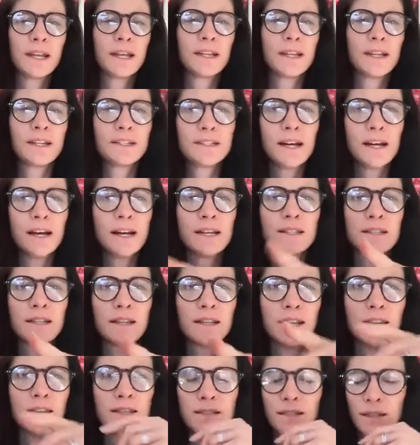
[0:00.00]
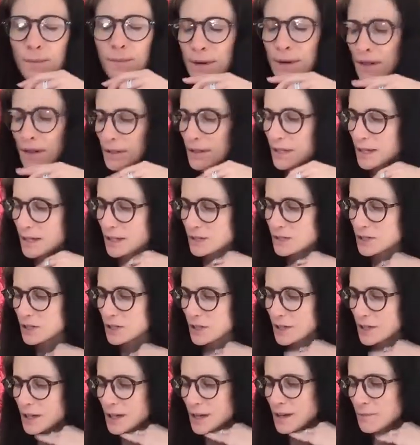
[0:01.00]
I'd like to ask Anissa about that,
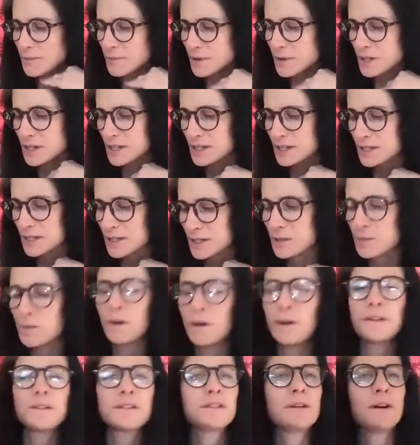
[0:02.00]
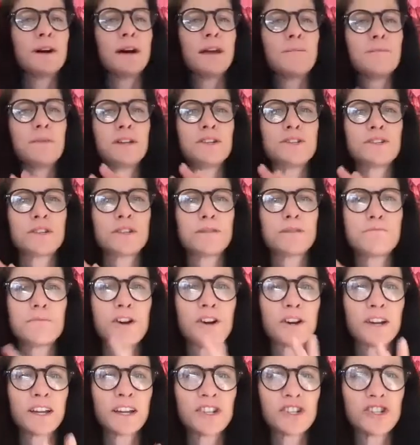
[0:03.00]
actually. Anissa, you also had mentioned
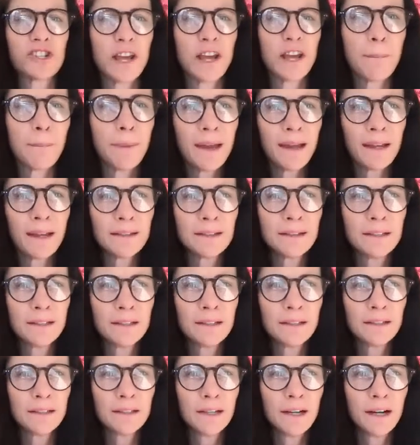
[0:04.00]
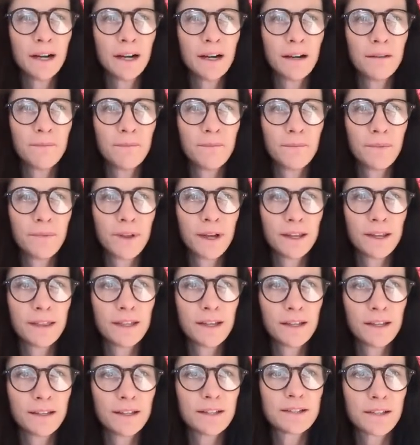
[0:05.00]
market shaping. I
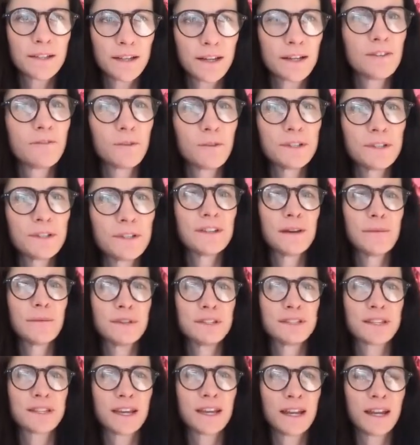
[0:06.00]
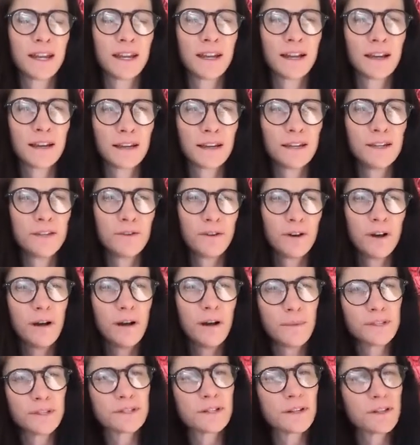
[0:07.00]
think that's kind of what Simon's getting at. Can you
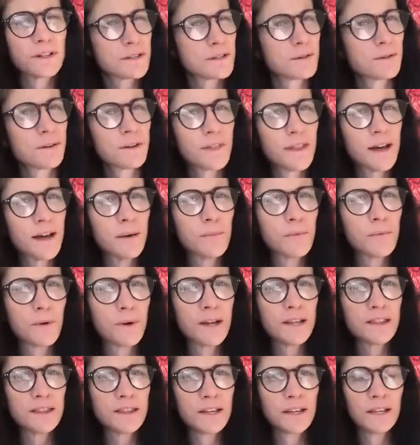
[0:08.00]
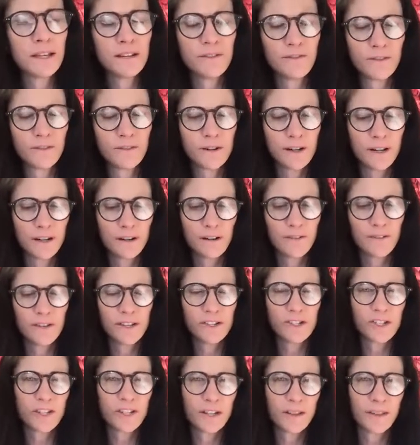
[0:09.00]
comment also on that point, the need for
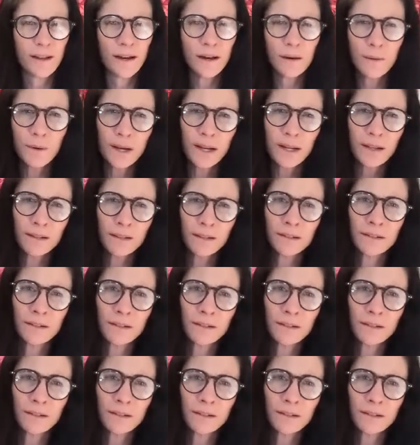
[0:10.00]
intervention in that way?